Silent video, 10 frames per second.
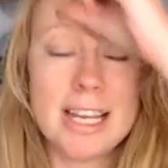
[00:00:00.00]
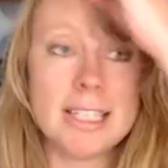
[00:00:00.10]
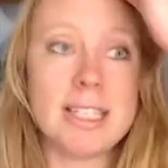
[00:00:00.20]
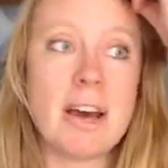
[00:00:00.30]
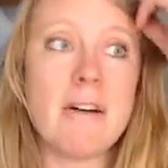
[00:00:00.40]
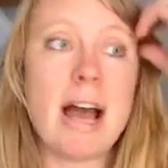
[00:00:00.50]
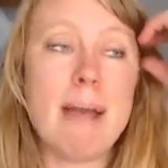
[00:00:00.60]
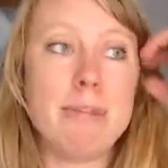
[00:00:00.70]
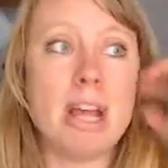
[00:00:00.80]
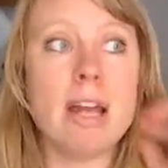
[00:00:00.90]
So
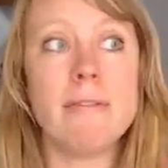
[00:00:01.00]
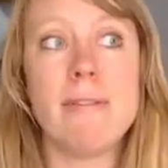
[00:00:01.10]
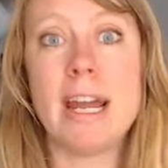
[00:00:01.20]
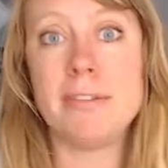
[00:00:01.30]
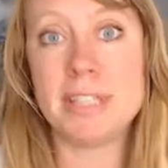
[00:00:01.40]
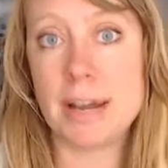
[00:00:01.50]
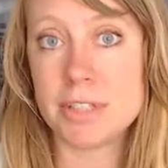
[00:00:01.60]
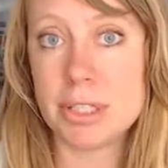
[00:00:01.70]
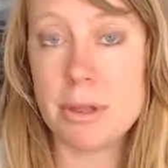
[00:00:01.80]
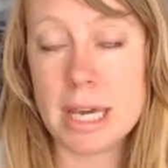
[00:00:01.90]
I'm not a fan of
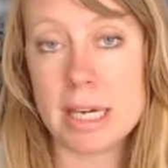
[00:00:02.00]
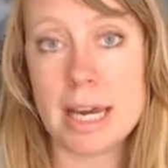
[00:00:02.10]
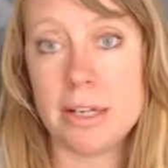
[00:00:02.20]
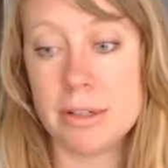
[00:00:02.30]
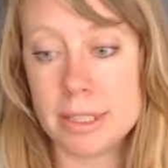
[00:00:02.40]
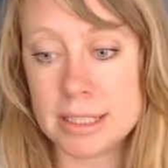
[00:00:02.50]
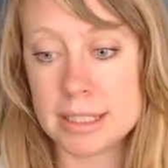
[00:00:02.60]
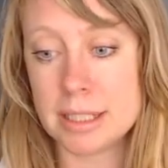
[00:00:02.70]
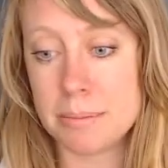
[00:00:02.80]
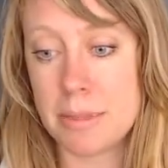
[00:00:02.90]
self-soothing. I know this is
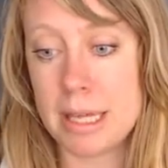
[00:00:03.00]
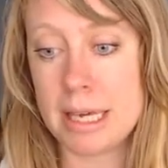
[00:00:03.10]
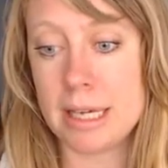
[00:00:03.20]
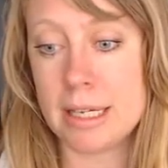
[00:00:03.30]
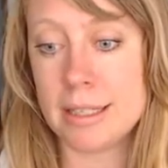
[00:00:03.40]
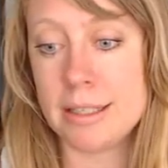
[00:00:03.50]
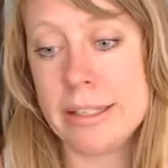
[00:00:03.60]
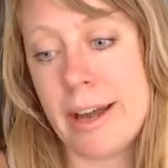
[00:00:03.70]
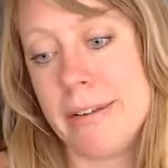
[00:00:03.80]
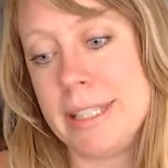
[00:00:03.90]
something,
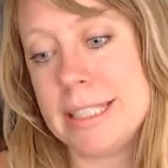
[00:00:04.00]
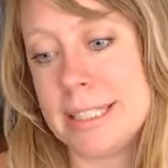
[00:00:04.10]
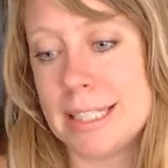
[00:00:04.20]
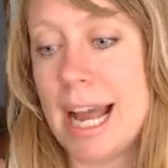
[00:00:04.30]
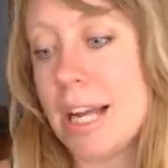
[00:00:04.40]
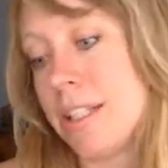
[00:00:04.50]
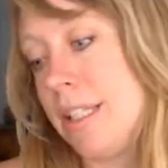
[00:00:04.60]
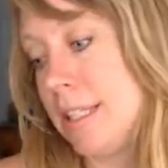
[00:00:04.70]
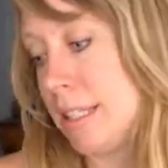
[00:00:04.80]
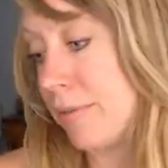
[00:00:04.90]

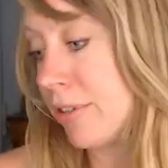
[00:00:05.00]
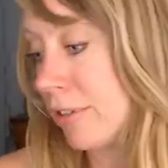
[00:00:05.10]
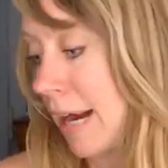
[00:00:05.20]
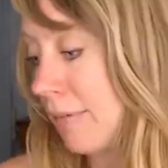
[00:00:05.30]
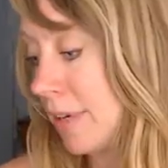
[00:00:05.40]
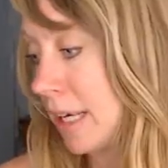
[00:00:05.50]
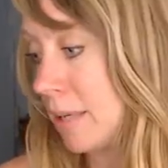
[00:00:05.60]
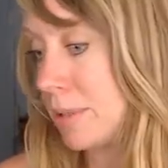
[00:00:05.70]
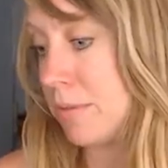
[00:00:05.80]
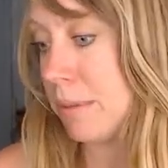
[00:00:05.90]
this infographic
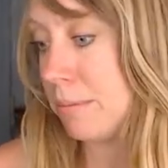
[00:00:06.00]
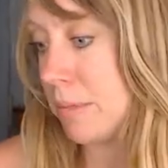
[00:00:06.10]
comes from